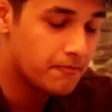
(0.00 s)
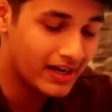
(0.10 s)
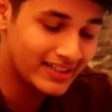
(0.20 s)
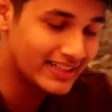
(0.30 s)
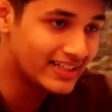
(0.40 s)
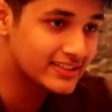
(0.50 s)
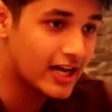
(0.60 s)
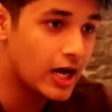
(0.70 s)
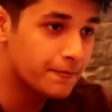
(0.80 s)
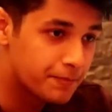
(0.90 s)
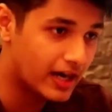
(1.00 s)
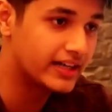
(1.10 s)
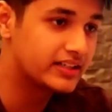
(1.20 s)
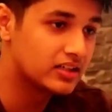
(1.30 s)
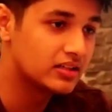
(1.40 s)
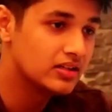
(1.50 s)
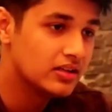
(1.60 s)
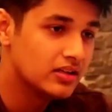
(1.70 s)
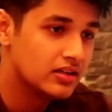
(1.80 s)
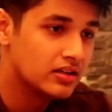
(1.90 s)
My days are
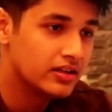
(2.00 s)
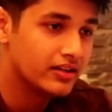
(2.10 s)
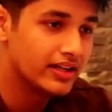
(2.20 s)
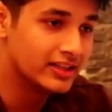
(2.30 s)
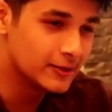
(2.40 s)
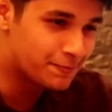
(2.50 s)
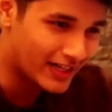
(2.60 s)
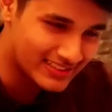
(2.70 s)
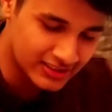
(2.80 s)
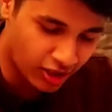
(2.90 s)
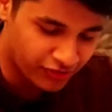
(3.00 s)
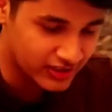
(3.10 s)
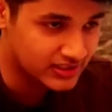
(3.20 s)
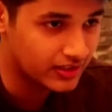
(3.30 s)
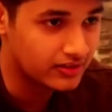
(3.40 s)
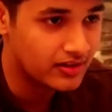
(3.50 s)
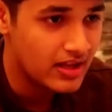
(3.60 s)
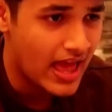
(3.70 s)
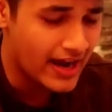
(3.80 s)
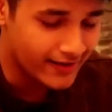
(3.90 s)
brighter in the presence of your son,
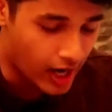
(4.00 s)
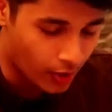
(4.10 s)
and